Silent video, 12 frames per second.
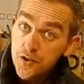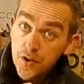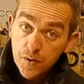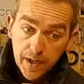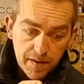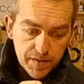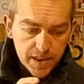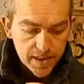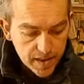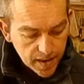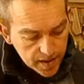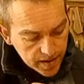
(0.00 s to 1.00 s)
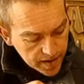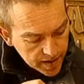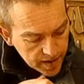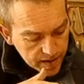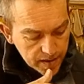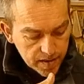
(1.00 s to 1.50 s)
control cavity done,
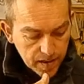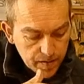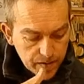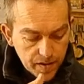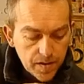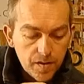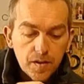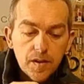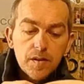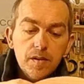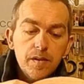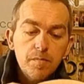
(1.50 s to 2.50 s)
so you